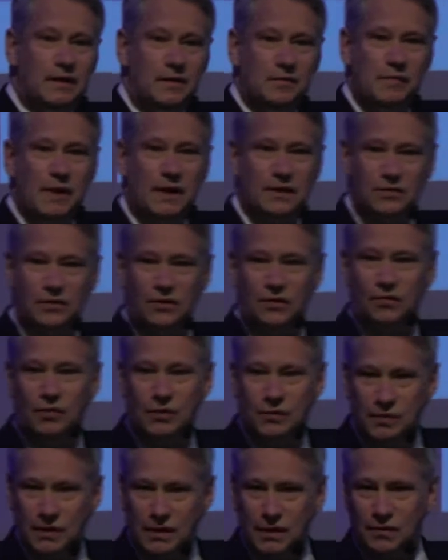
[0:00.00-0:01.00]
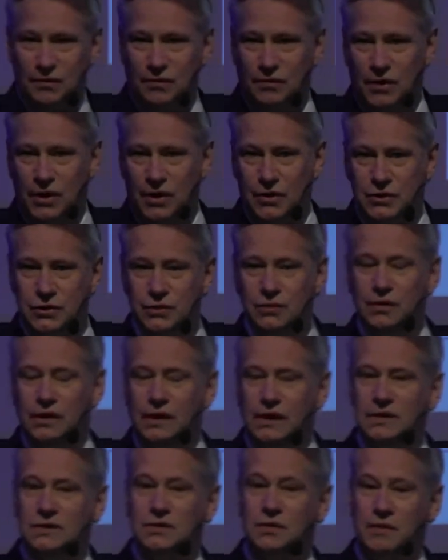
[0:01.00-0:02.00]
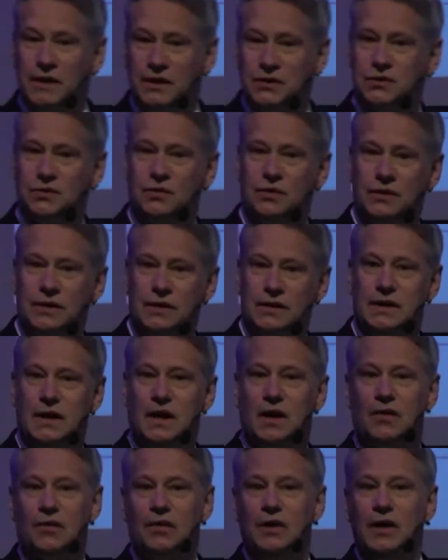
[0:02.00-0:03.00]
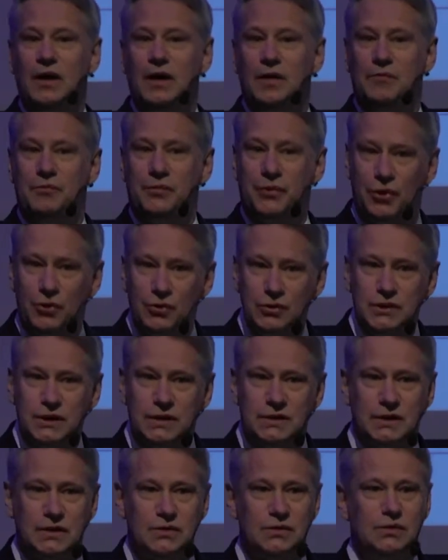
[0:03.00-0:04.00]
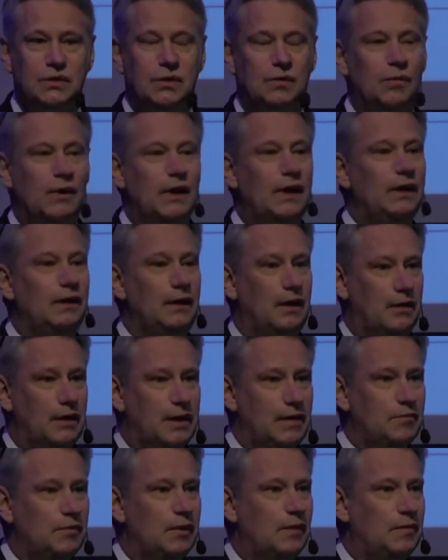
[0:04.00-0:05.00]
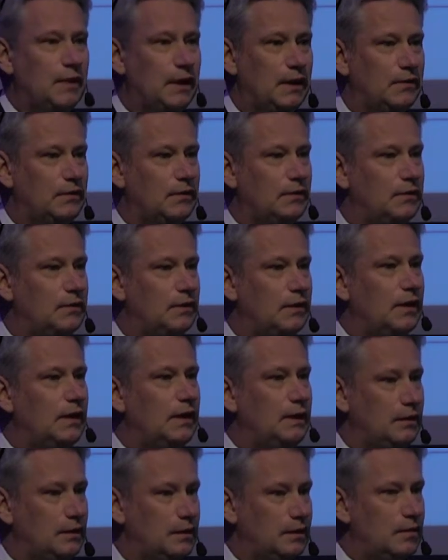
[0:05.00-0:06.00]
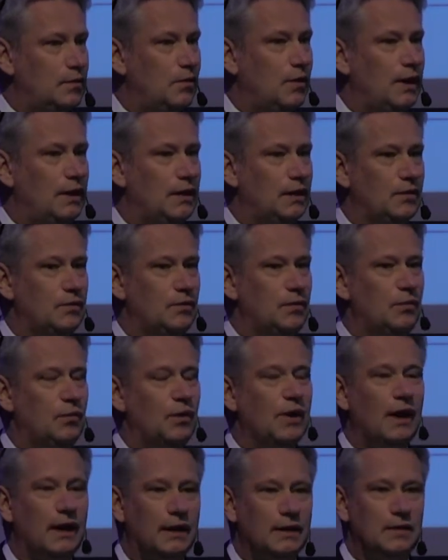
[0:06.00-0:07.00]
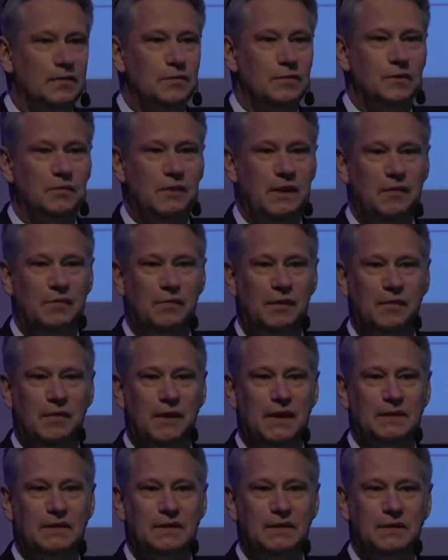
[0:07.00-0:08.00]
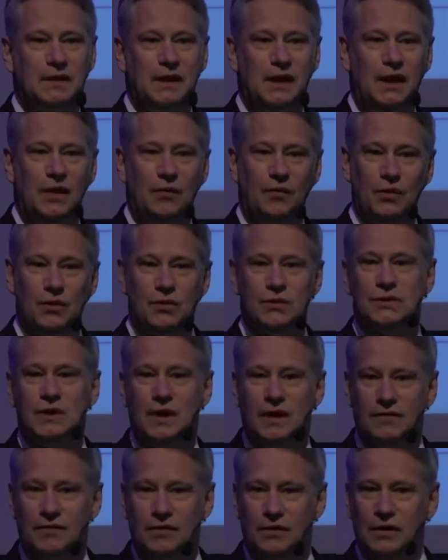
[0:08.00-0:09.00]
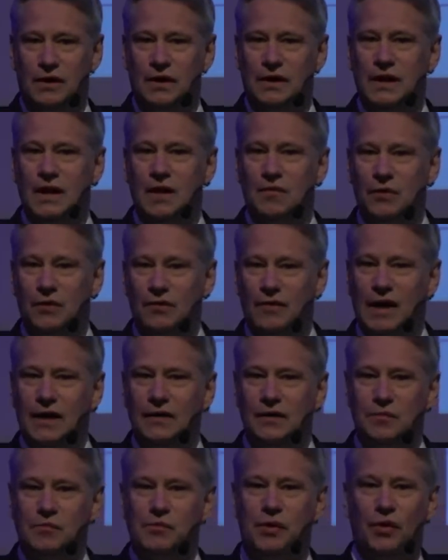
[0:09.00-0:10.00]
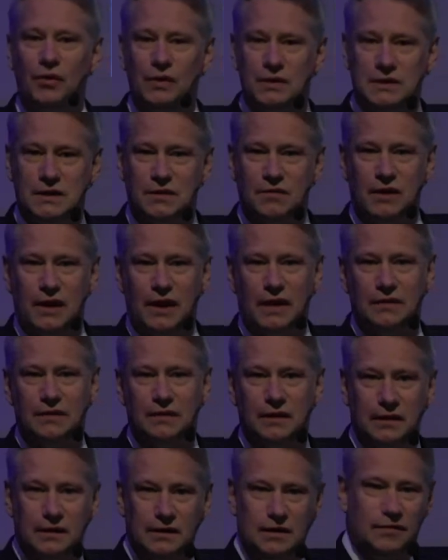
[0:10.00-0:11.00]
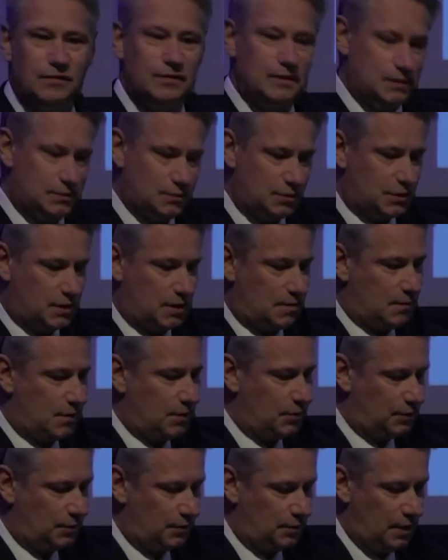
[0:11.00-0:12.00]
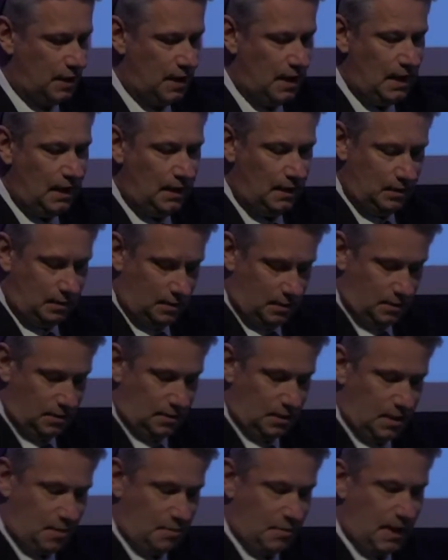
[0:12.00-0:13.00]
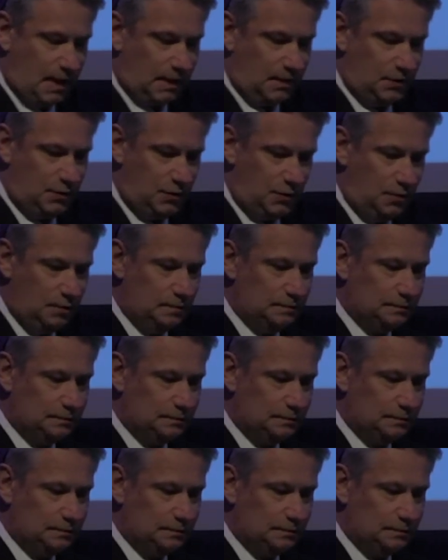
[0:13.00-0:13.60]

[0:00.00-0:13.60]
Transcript: and butter of what we are doing is to make sure that our projects are doing well, are implemented in the way that we would like them to be implemented, we also have a number of other policy-related activities, which I'm going to come back to.